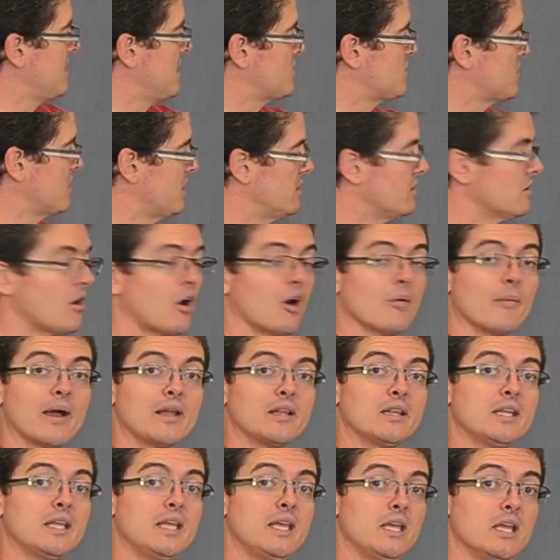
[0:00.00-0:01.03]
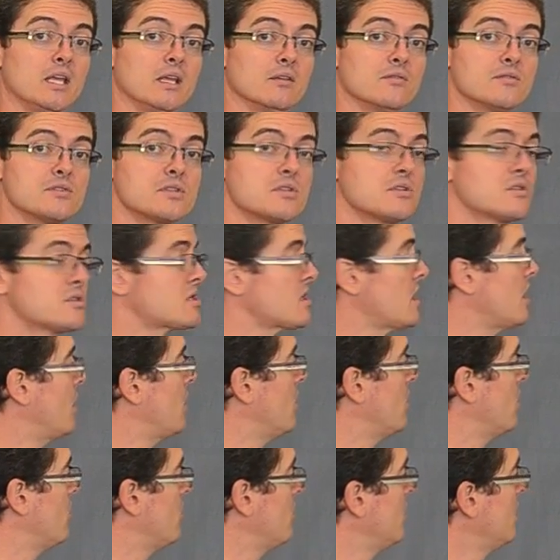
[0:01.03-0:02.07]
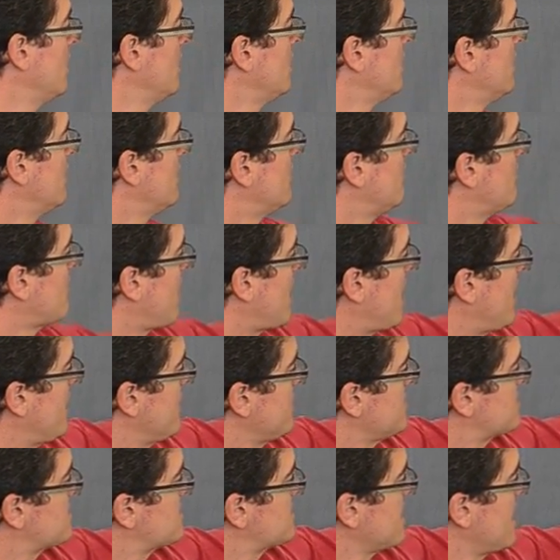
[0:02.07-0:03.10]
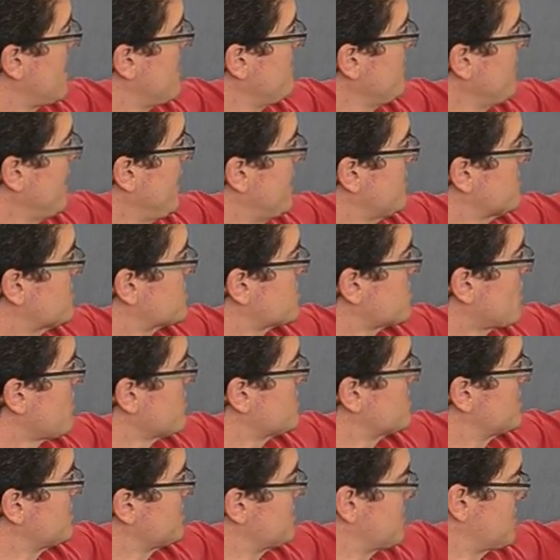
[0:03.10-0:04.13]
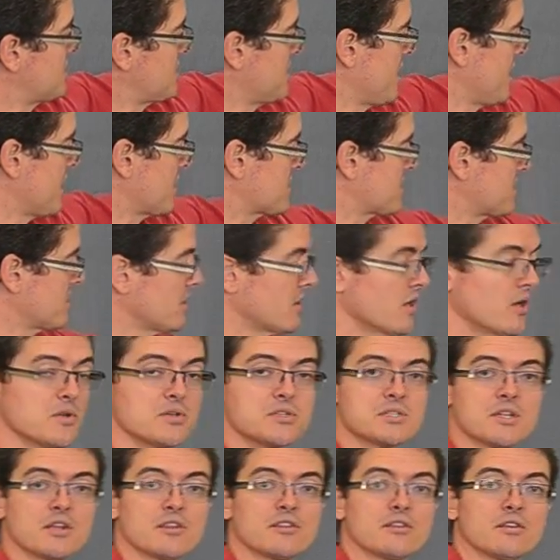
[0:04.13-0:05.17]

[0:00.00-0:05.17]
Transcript: digit are my leaves. So my stem then starts at 6 and goes to